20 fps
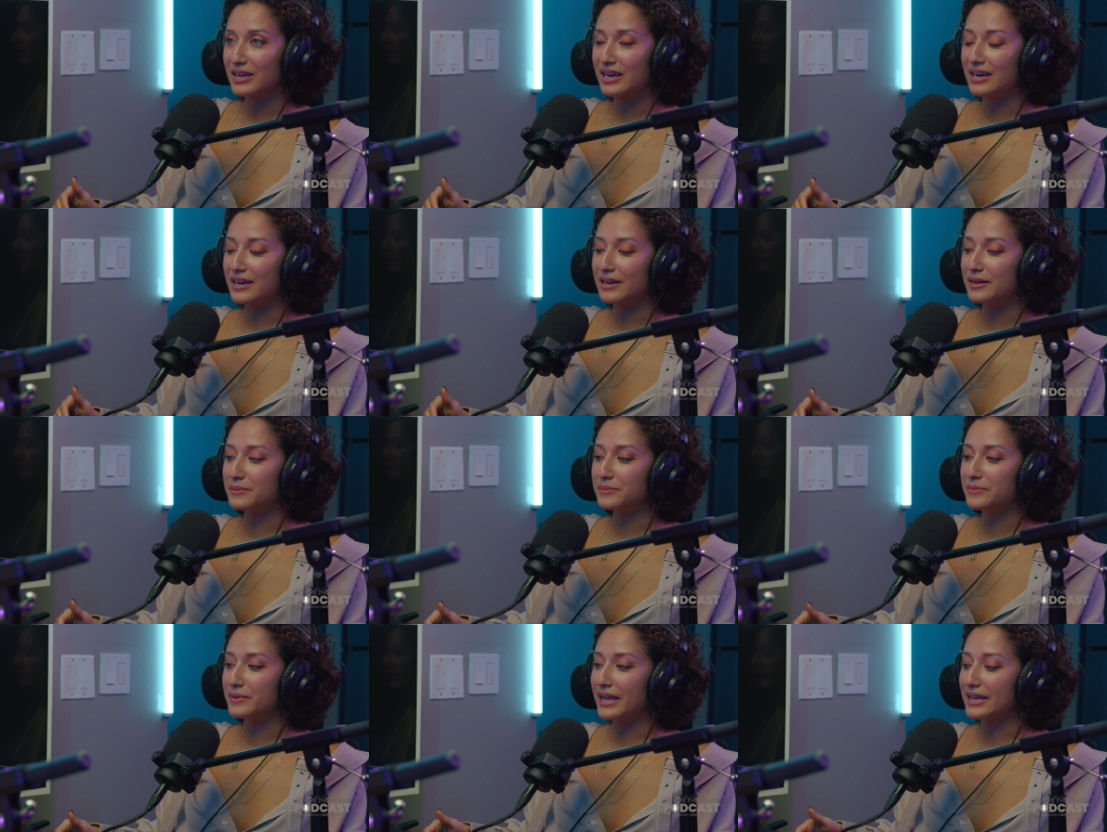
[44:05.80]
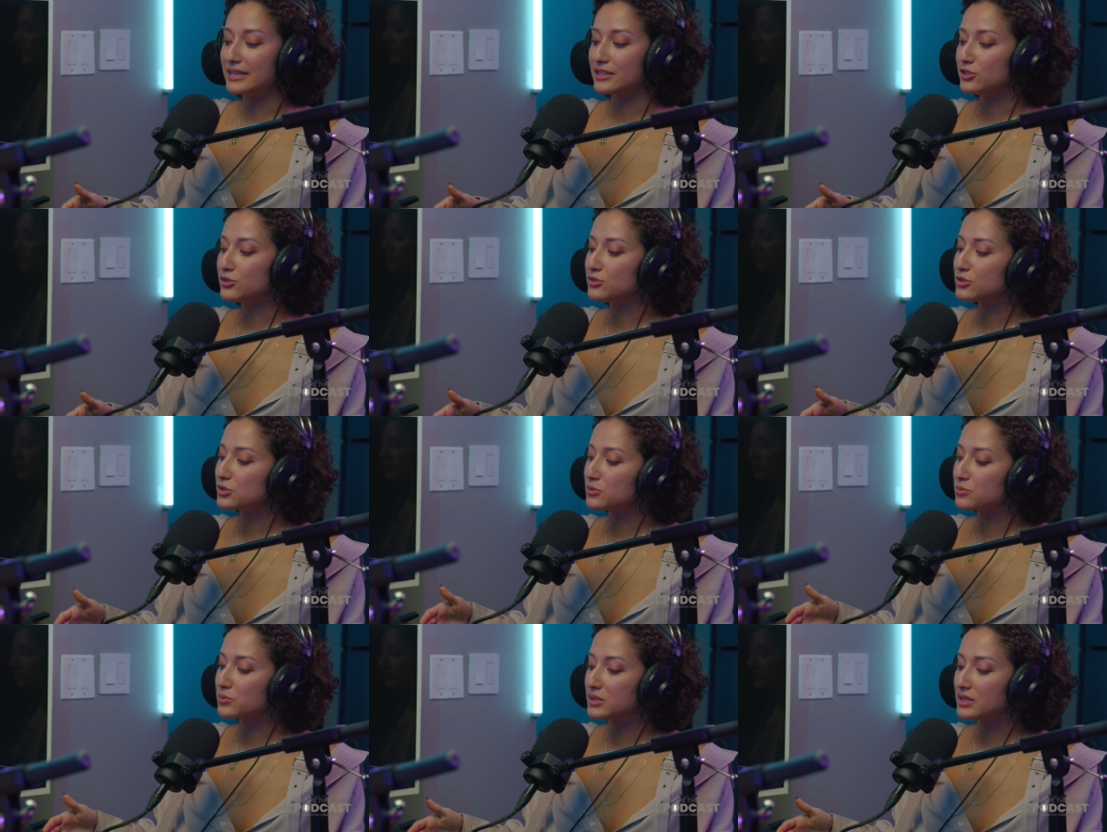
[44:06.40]
And you
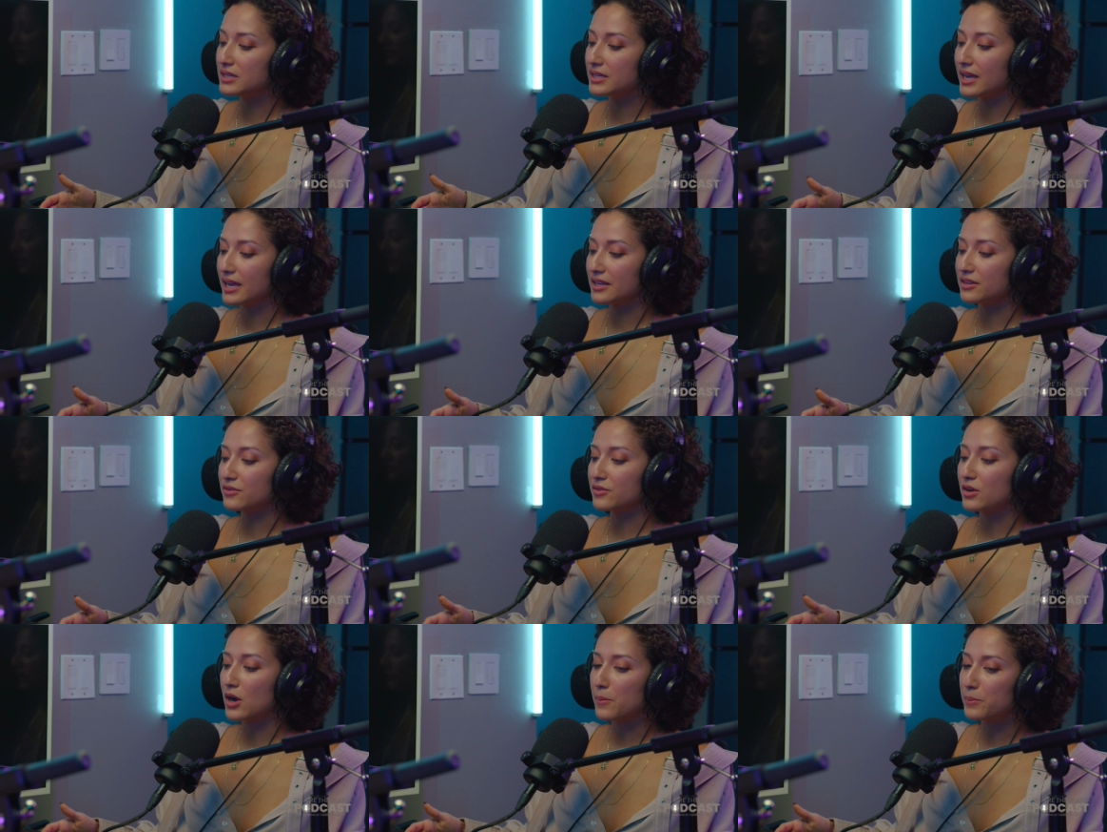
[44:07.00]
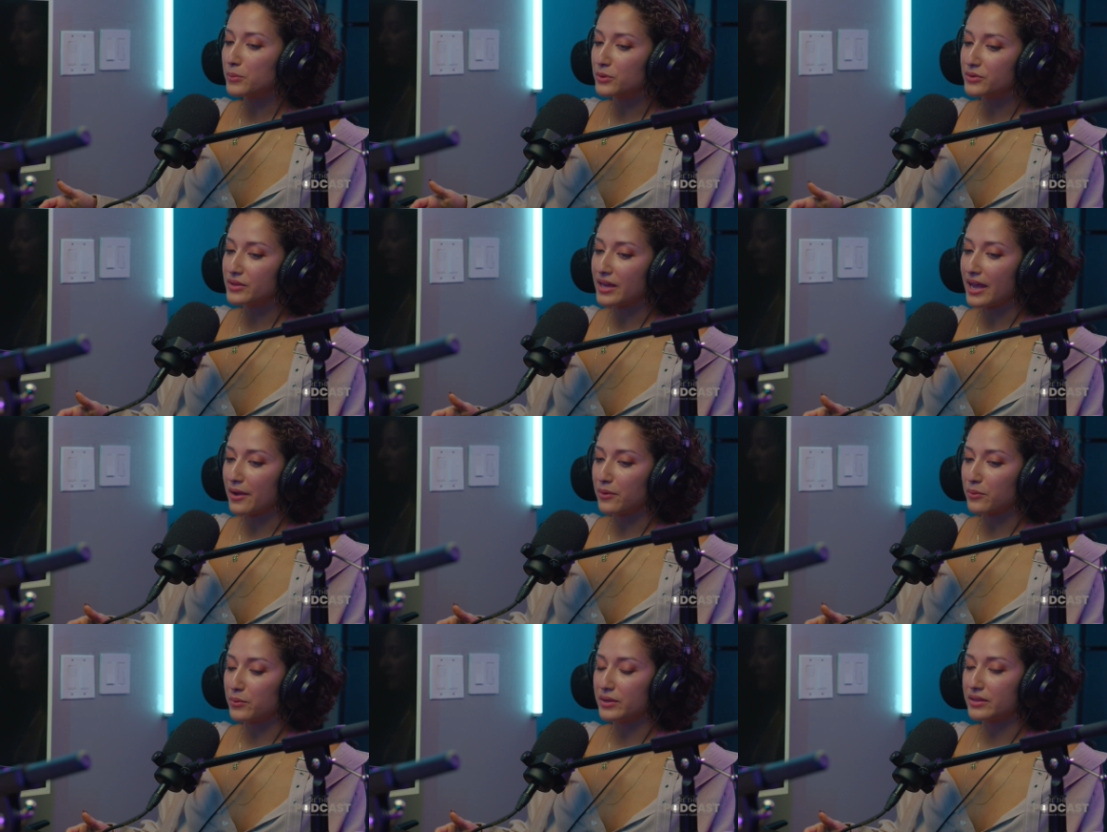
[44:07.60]
should really kind of couple
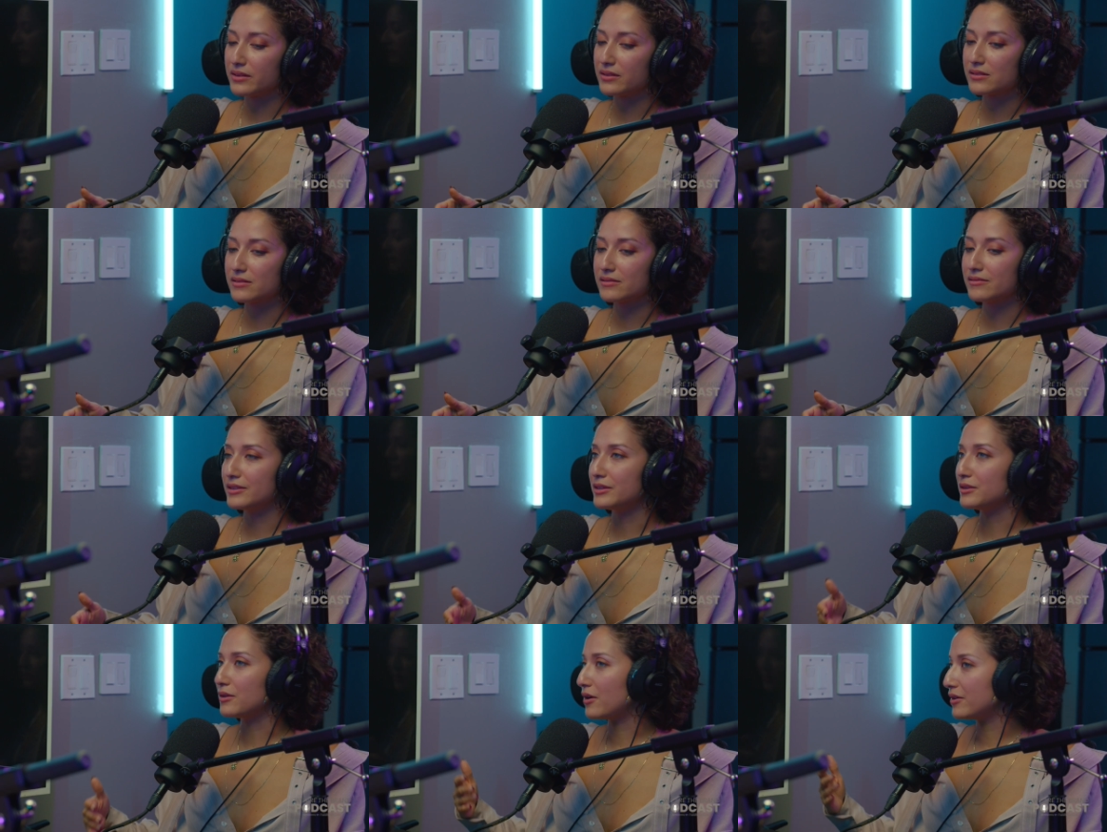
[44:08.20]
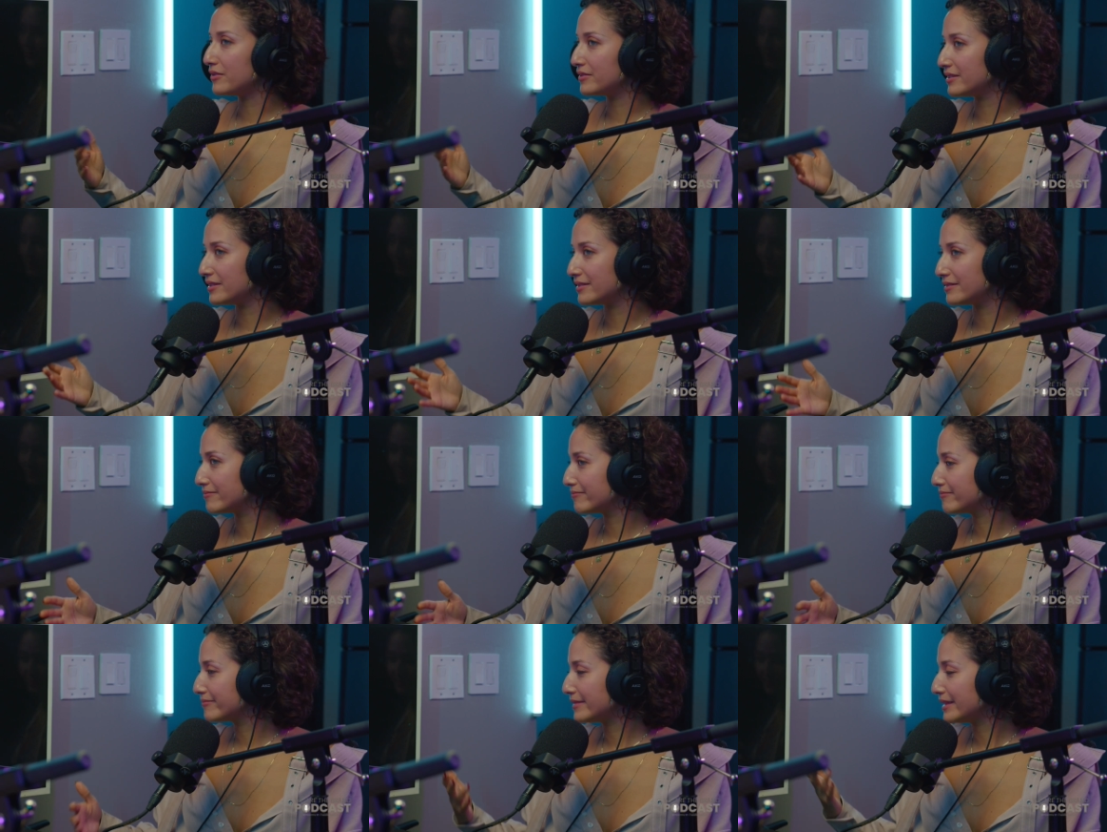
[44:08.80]
that with, all the
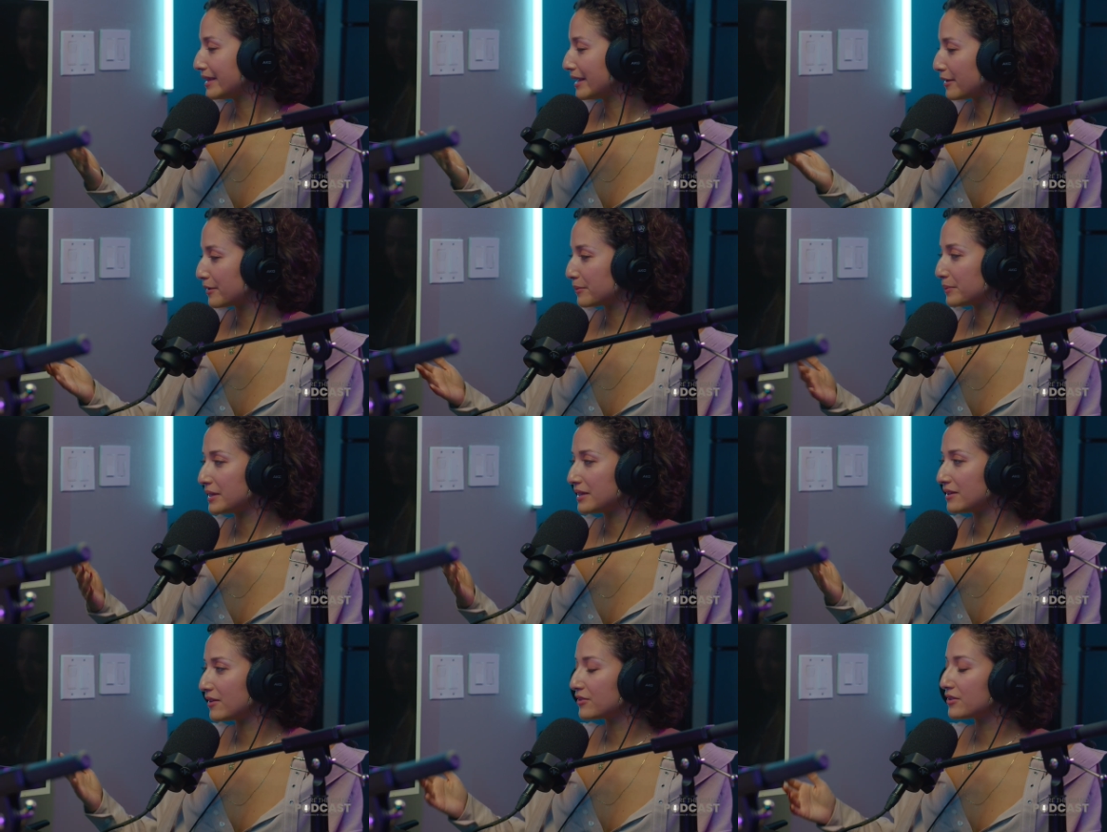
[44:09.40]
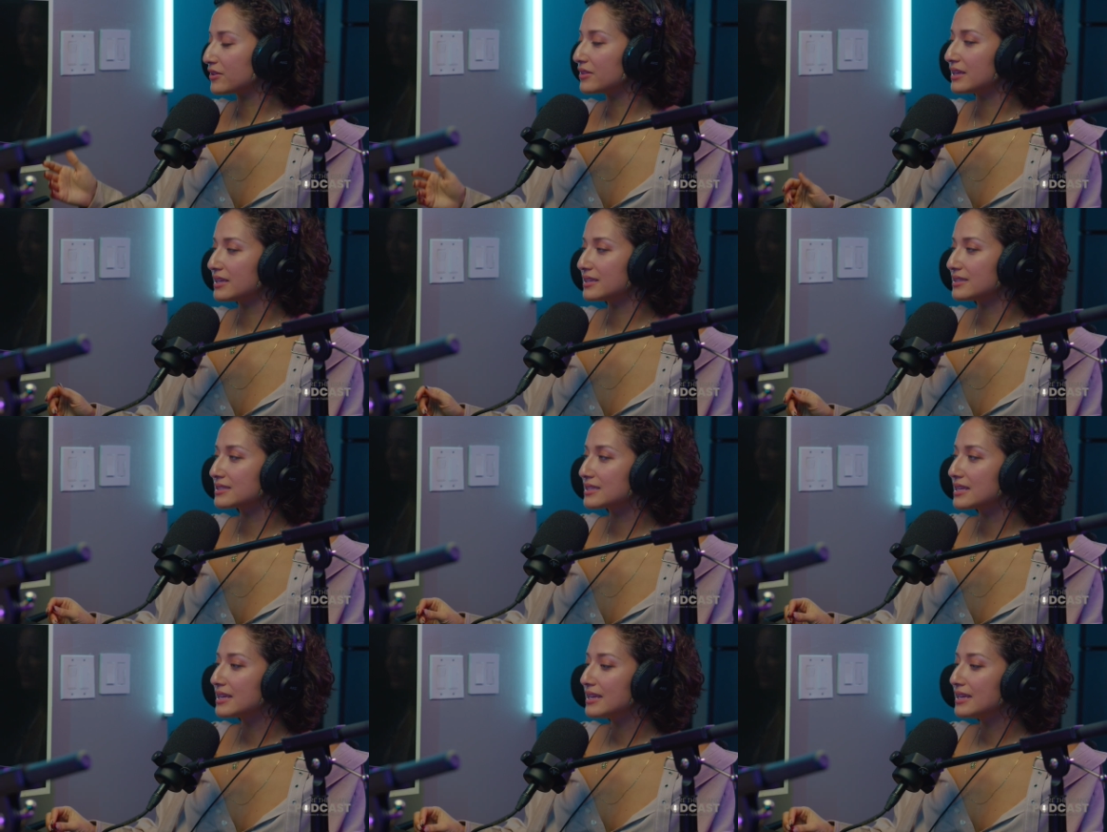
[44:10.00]
therapy and other
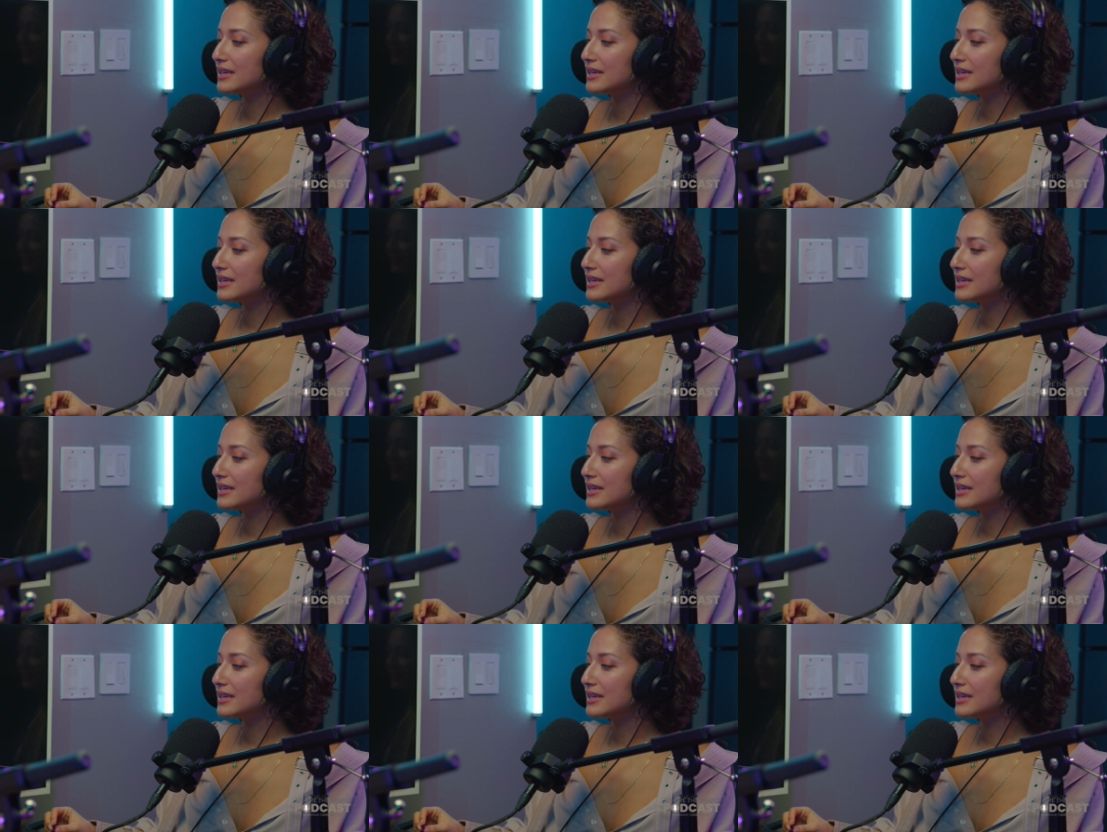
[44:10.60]
things.